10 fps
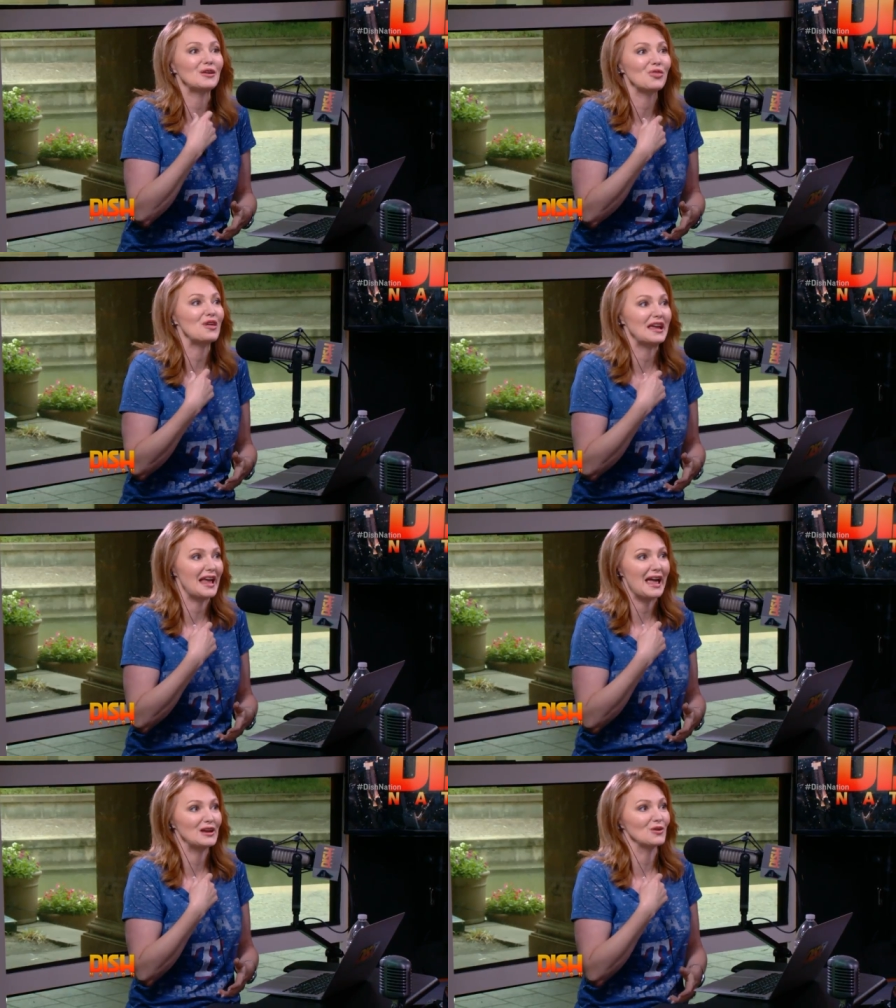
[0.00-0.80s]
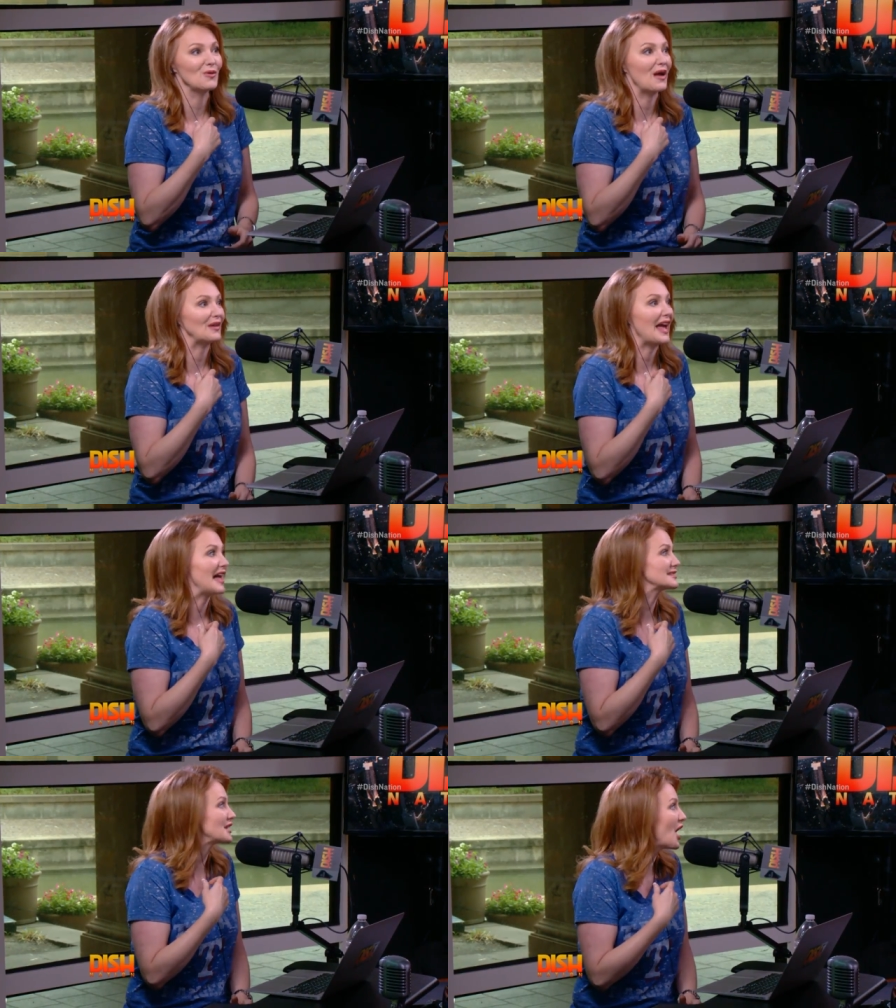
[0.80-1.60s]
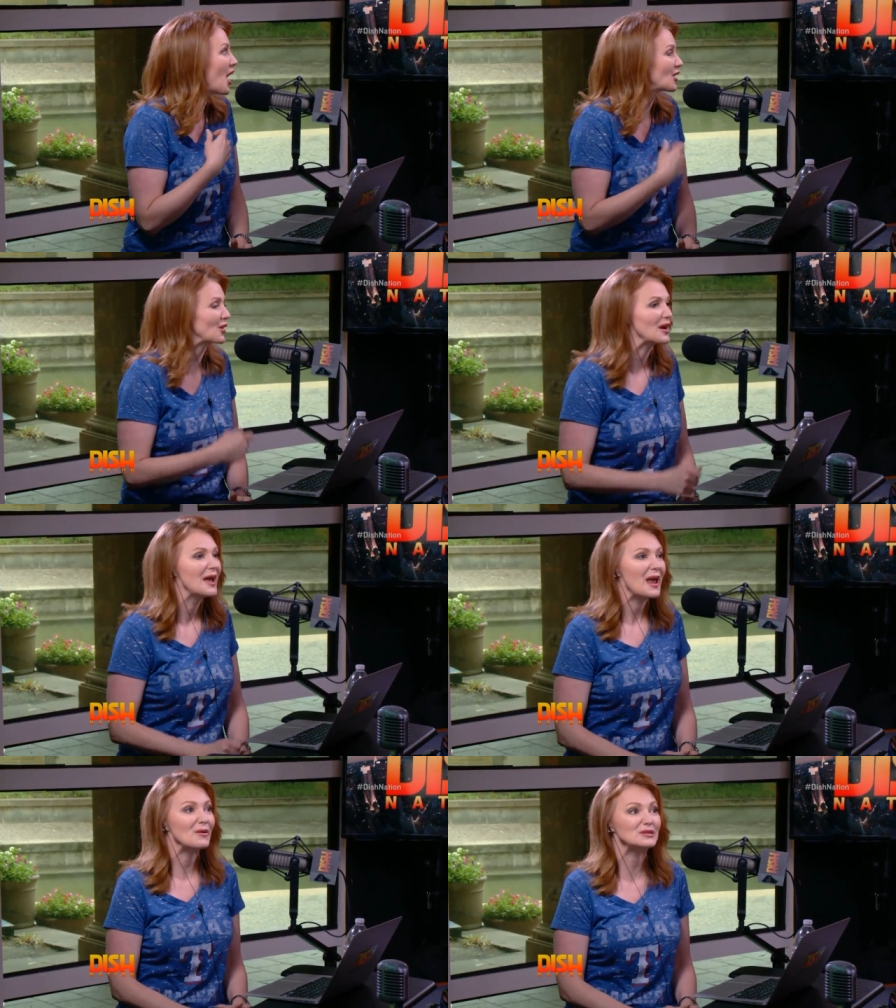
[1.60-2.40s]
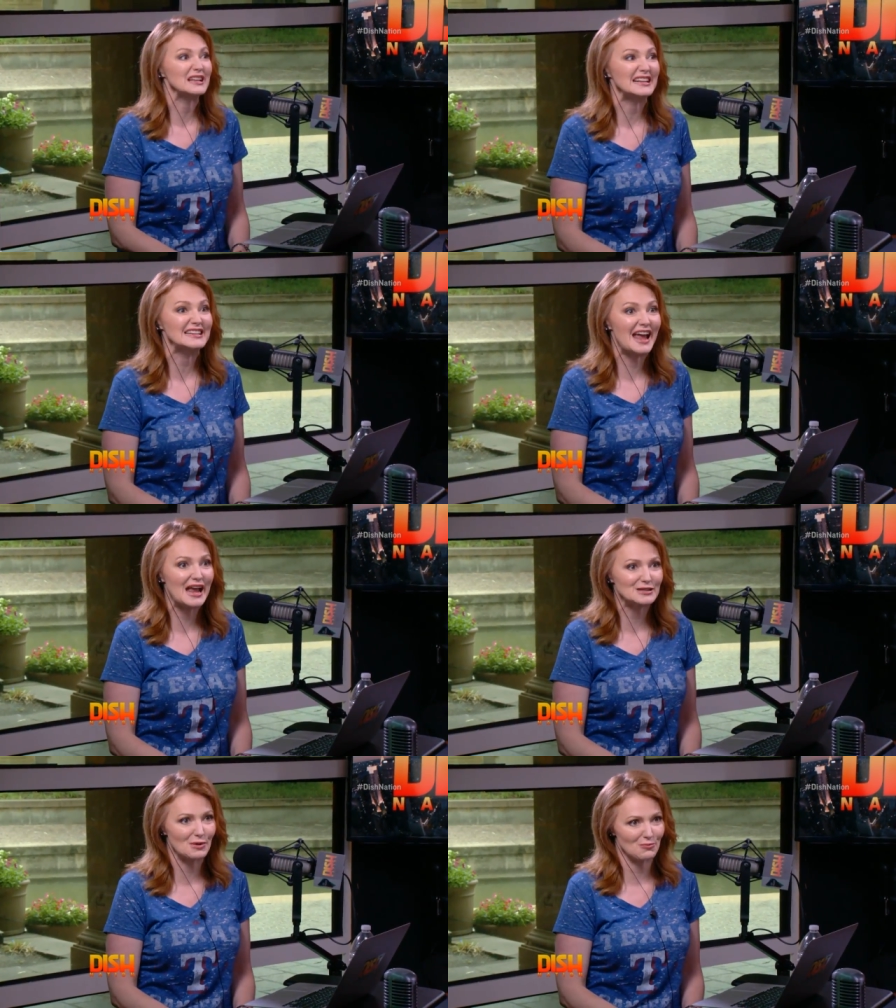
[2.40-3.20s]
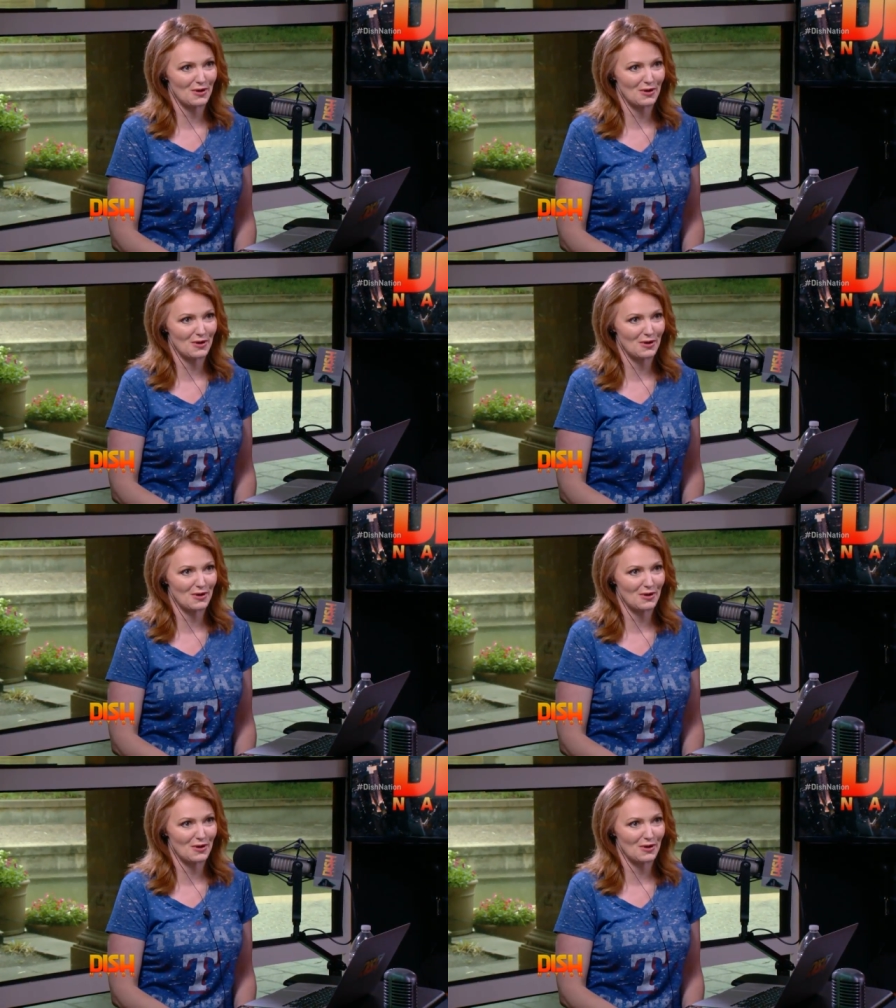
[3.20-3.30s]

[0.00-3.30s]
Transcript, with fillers: little thing hanging around the cat's collar. It was an engagement